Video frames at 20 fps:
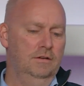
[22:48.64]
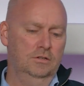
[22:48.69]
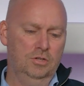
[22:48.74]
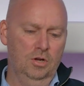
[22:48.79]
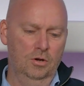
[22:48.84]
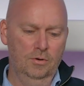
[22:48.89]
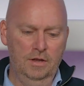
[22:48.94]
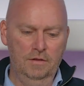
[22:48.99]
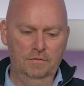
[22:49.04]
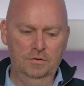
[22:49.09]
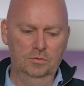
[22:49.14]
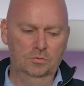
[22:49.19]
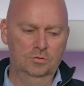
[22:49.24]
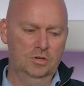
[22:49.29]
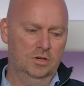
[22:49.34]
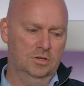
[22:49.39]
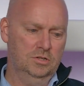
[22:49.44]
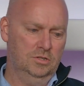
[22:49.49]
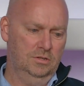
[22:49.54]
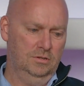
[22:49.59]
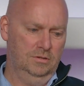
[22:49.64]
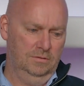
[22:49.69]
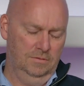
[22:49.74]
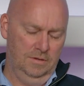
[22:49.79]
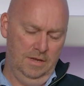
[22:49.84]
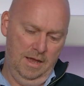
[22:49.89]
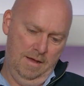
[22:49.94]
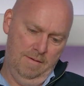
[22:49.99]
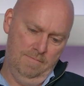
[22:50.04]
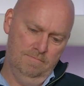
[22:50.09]
So if you just
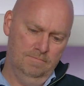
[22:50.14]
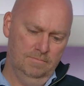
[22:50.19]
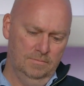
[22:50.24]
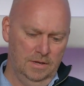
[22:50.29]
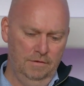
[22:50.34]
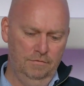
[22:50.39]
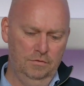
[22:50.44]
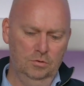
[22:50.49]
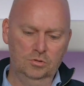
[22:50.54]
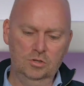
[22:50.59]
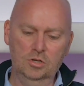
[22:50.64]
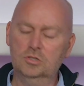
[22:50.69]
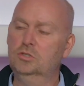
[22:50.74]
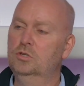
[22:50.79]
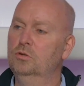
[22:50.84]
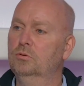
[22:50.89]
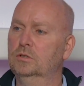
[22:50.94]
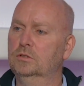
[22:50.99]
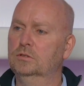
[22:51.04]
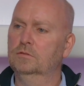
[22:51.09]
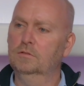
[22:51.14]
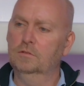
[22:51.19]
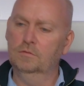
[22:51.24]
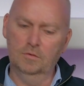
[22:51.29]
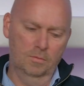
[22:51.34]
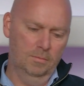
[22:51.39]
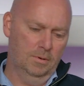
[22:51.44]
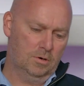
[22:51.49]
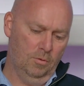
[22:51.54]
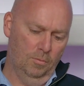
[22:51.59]
do it
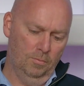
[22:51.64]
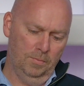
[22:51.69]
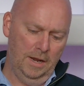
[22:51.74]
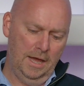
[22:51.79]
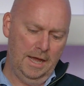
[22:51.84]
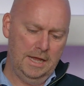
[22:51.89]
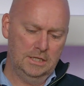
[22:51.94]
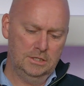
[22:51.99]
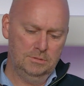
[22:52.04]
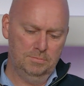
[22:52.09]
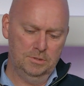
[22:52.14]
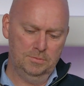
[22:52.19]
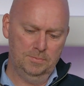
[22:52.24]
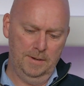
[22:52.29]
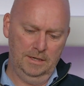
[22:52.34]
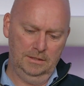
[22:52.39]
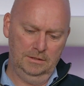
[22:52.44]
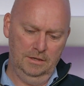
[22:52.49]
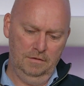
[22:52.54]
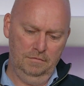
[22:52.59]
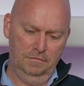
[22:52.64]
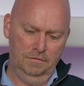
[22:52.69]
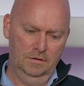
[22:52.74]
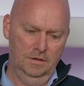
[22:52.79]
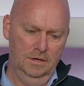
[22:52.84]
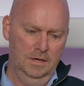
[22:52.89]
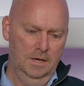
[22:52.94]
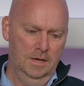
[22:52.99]
from a compliance perspective,